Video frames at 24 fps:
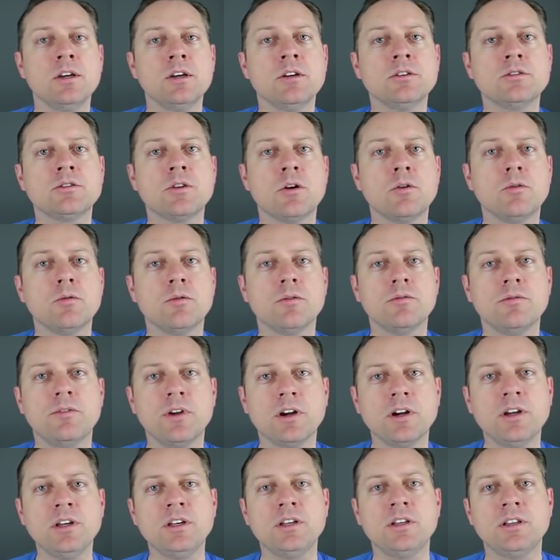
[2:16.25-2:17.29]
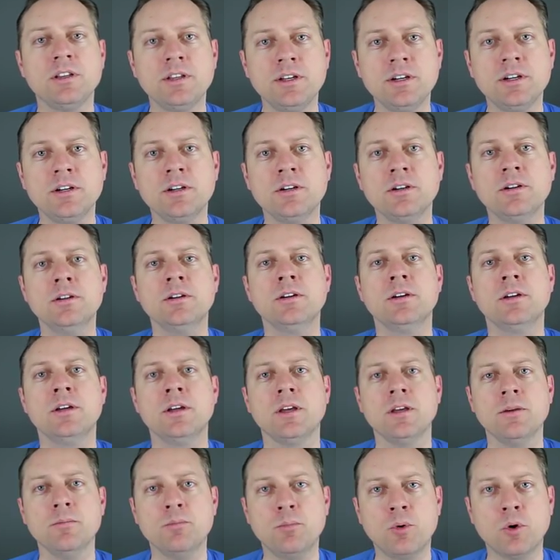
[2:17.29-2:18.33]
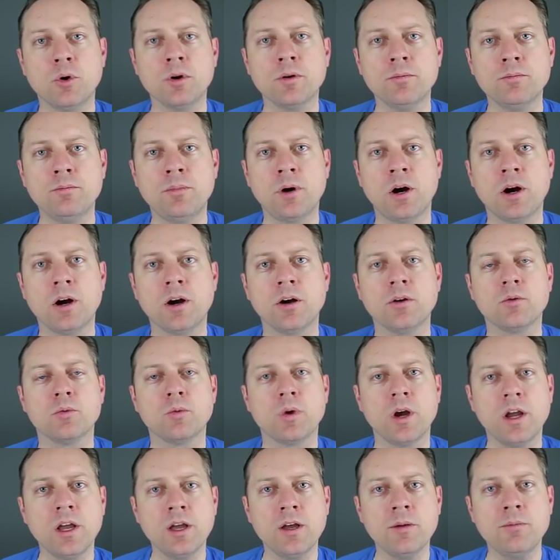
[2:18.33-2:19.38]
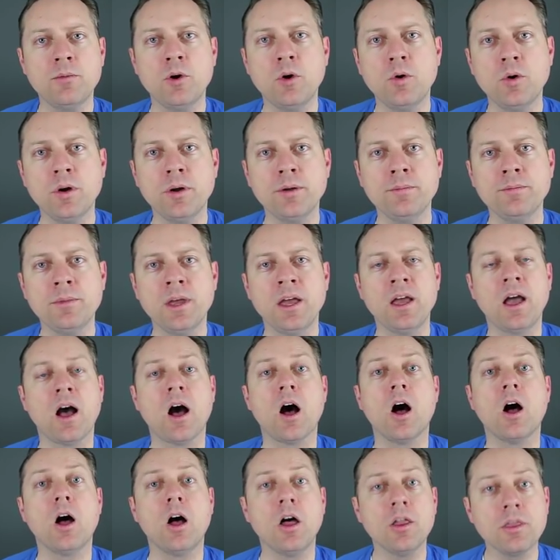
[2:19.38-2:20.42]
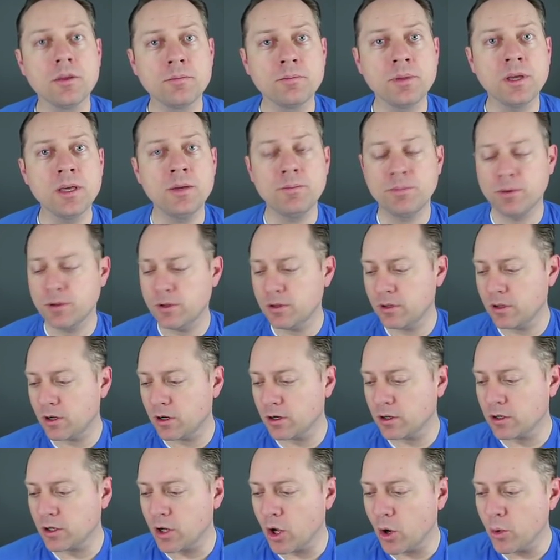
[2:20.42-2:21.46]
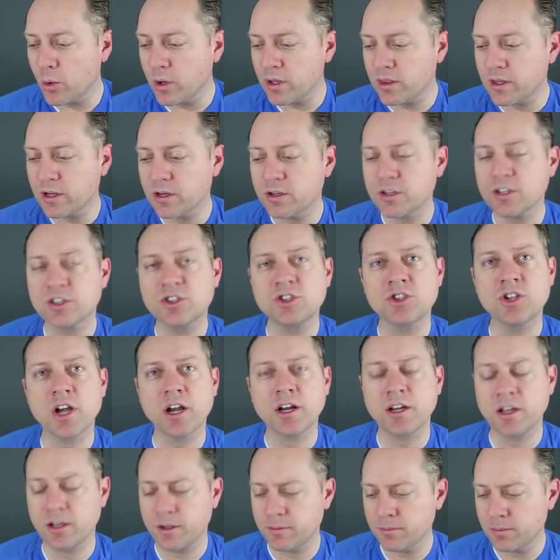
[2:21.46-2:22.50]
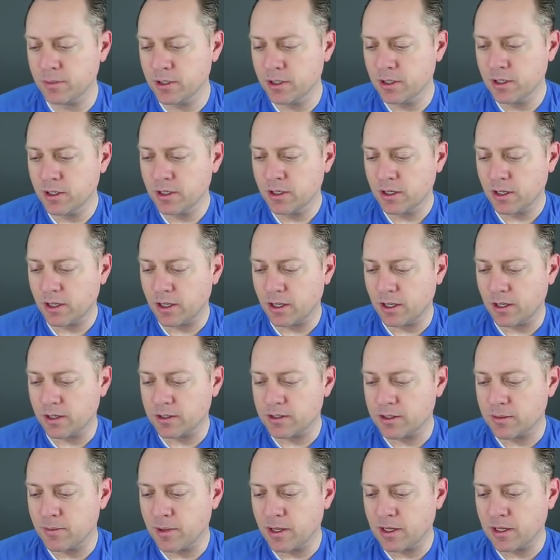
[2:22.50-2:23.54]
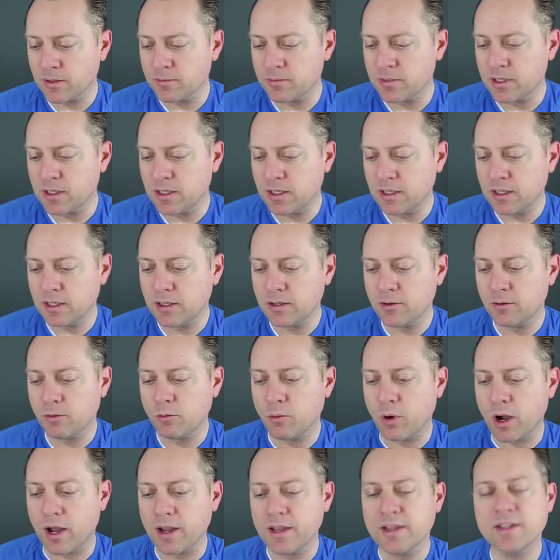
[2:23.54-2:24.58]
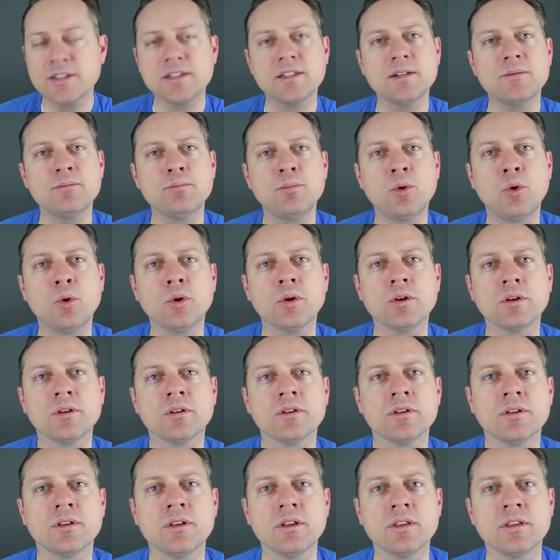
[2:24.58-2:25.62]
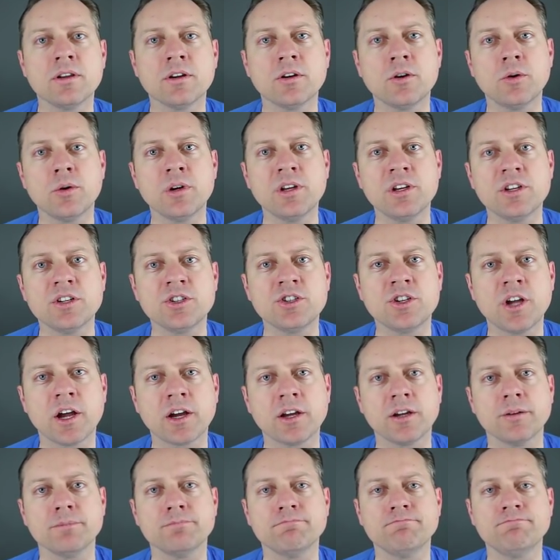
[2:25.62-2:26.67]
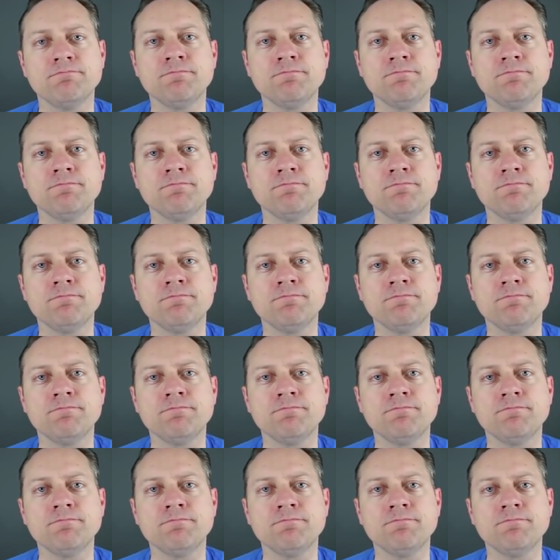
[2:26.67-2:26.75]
So, very clear, important part. Rehoboam, all the people are going there to Shechem uh, to make him king. Why is it important that they're going to Shechem?